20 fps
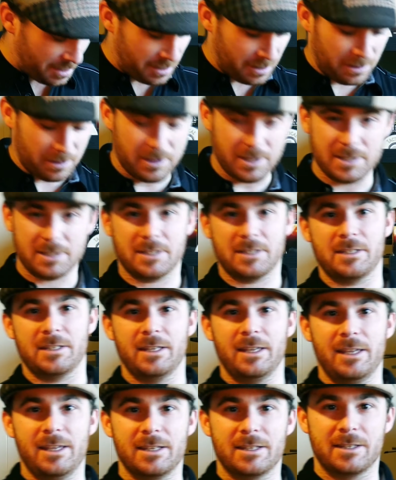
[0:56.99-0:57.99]

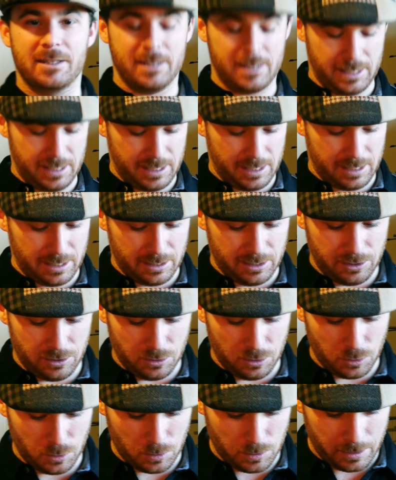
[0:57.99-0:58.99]
this is the
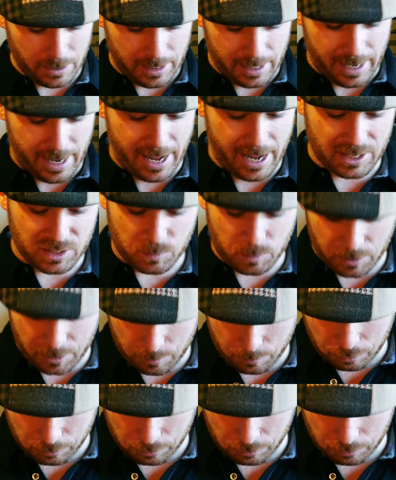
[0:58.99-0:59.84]
new Expert